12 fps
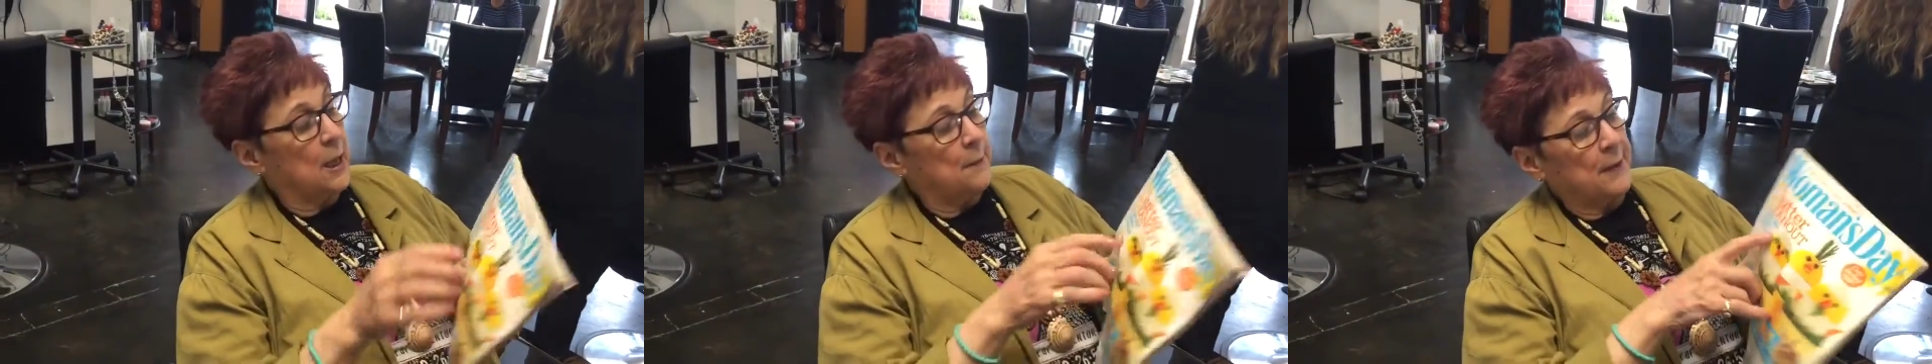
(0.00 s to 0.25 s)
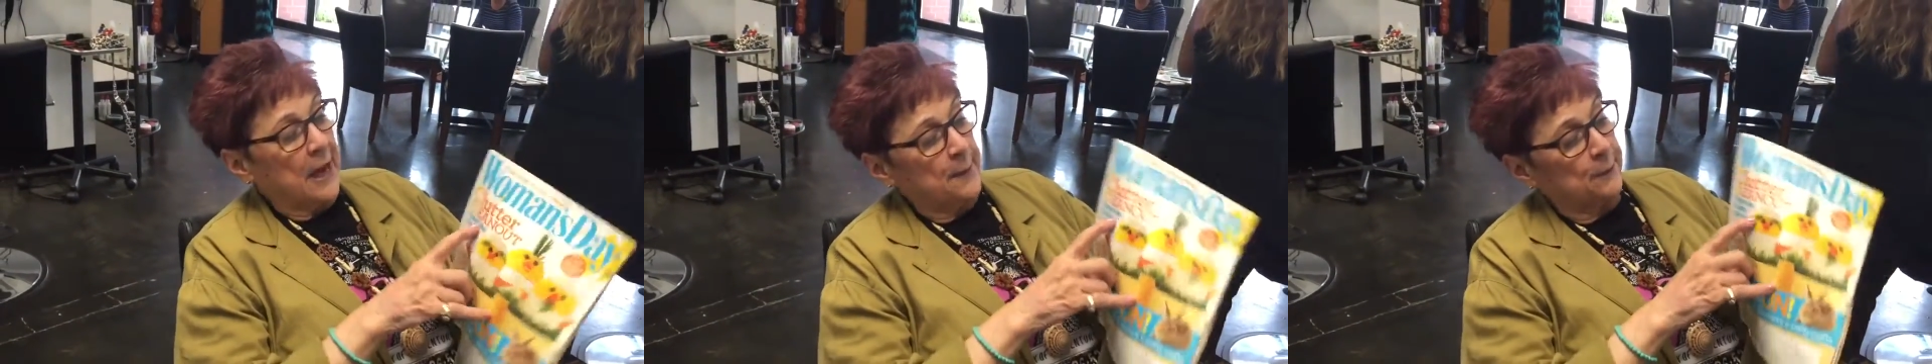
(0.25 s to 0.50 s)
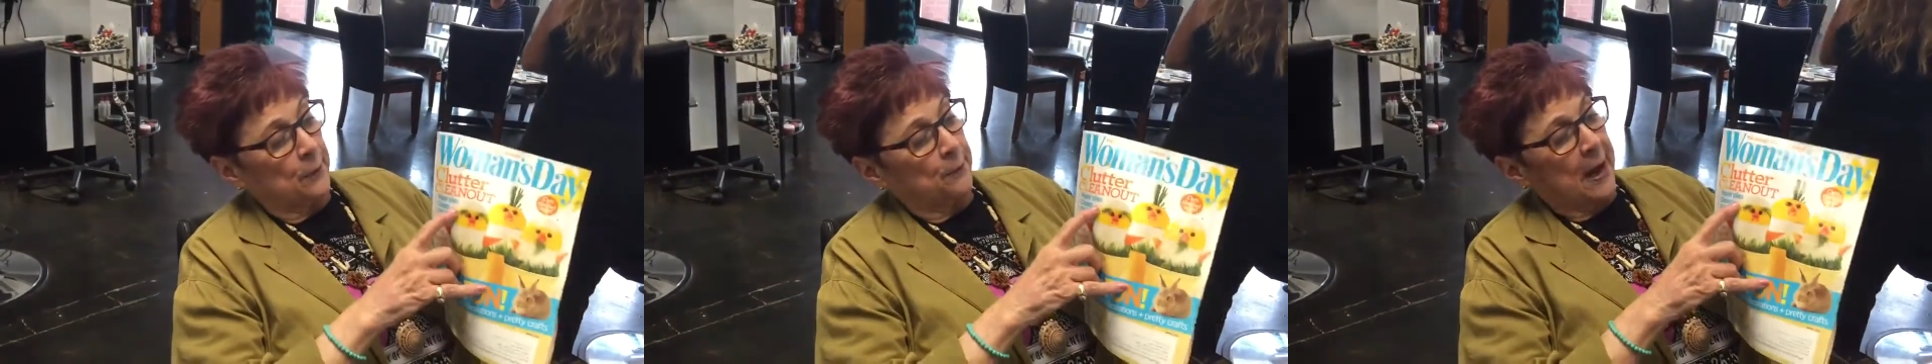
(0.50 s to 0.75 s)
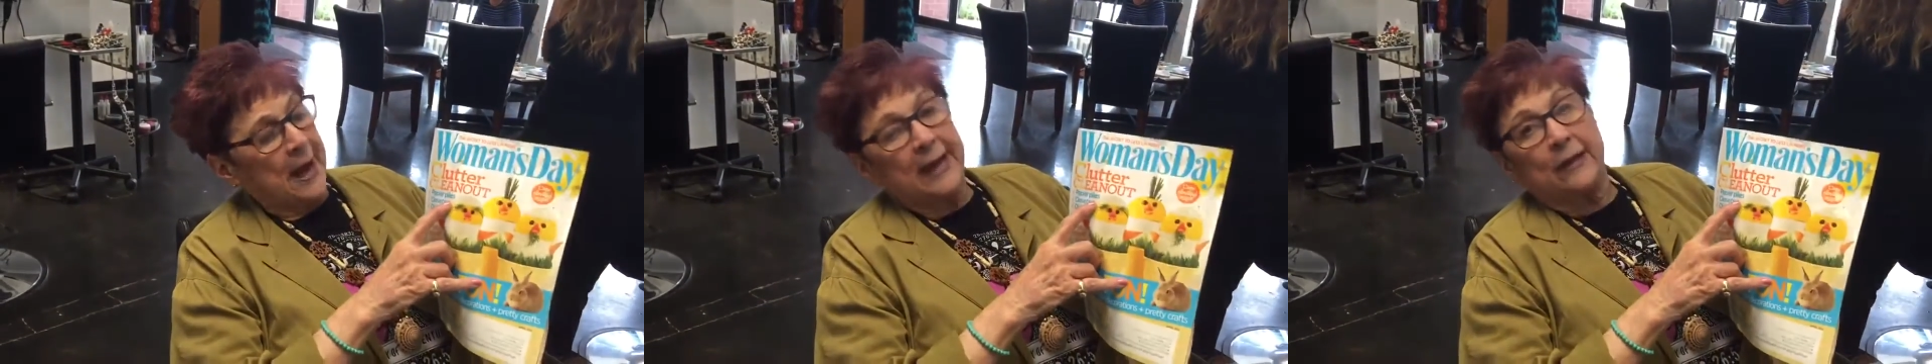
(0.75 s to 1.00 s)
you have 2
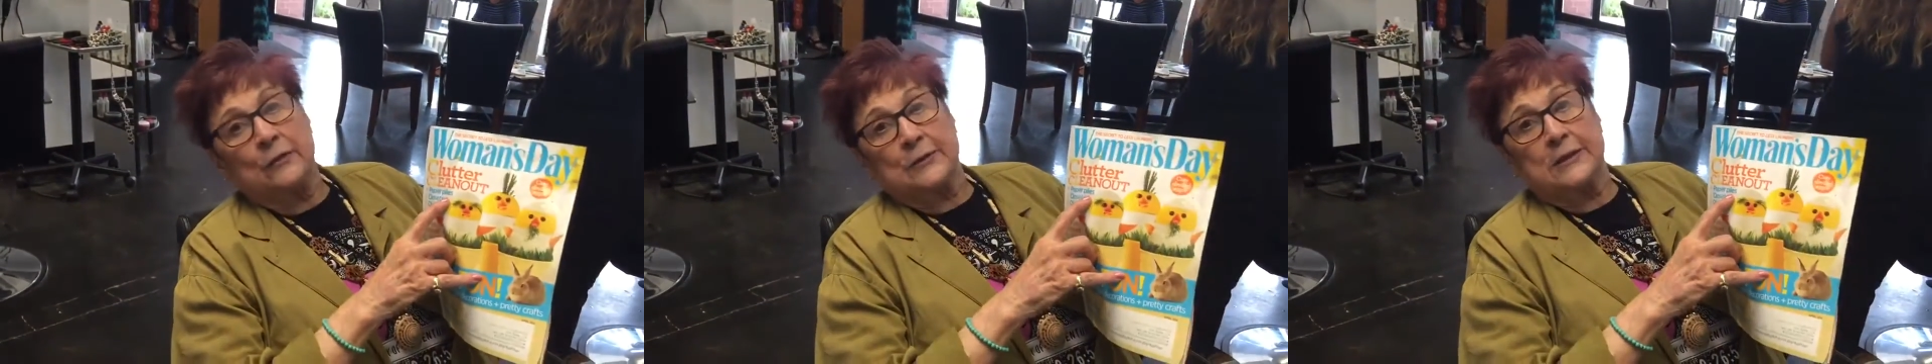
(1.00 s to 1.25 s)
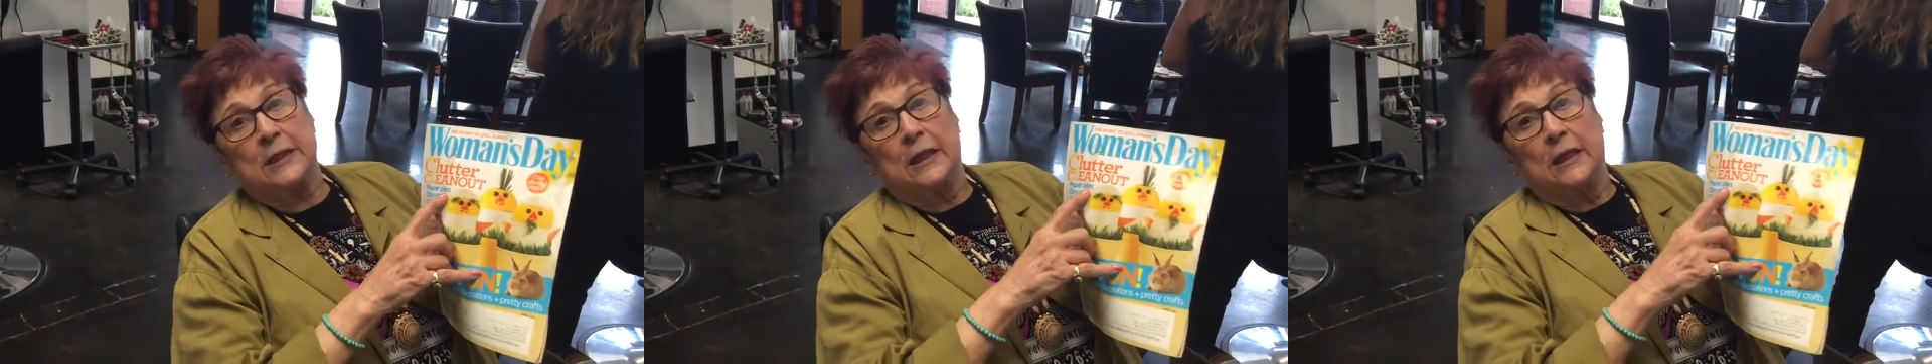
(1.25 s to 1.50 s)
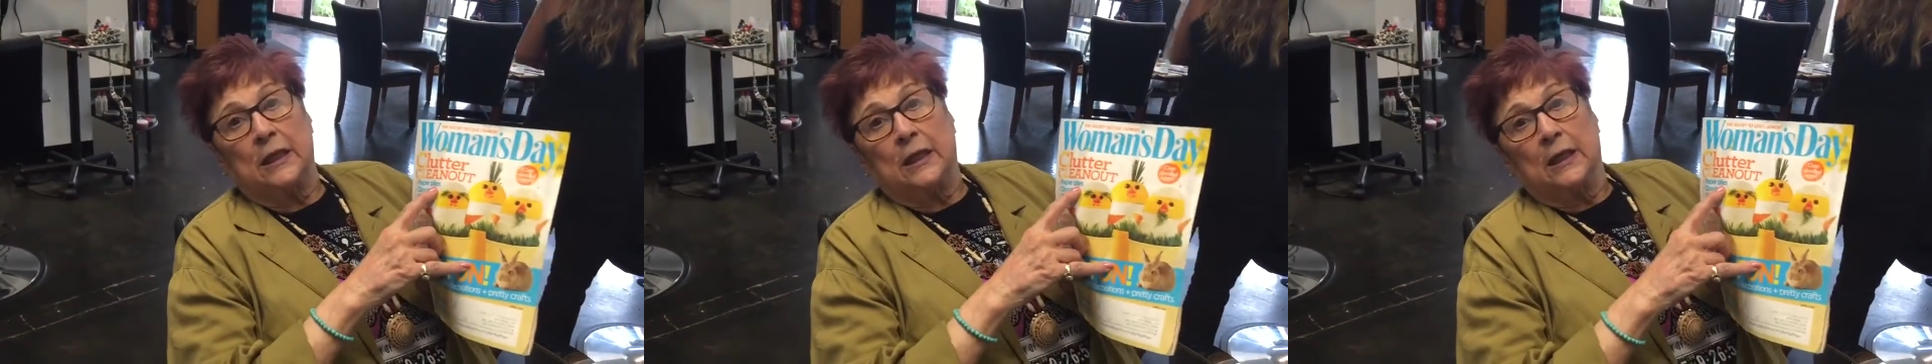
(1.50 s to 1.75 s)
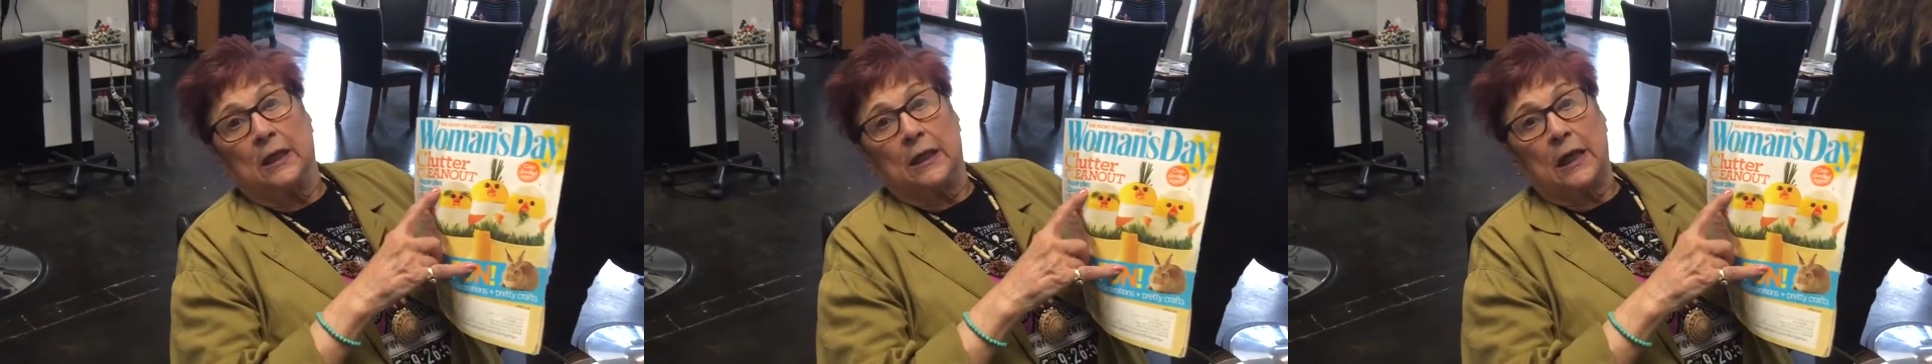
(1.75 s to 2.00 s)
weeks and you have to bring it
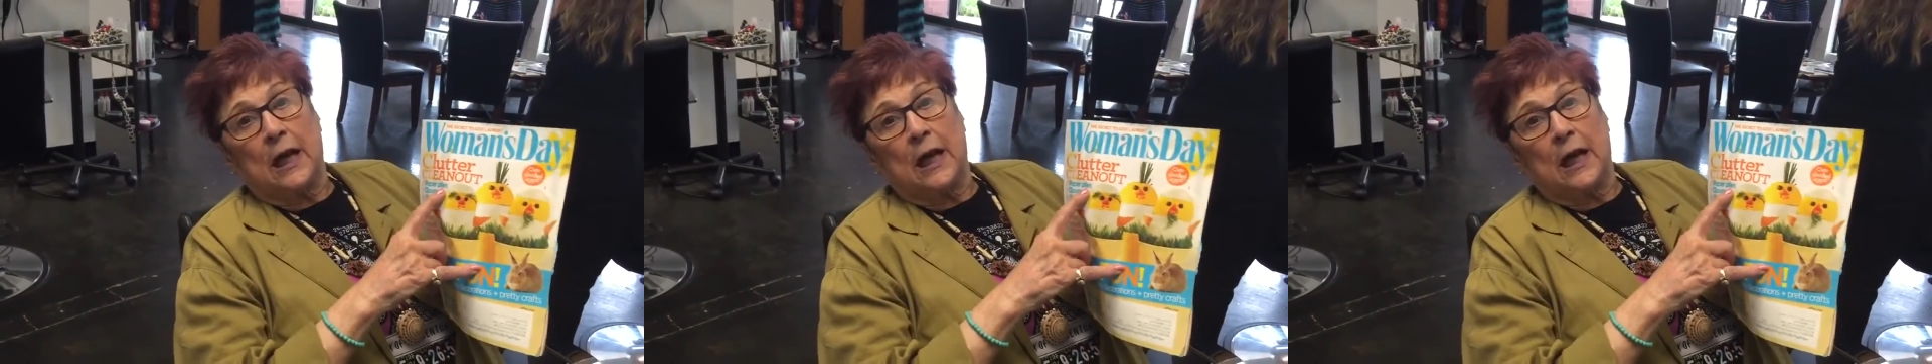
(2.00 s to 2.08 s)
back.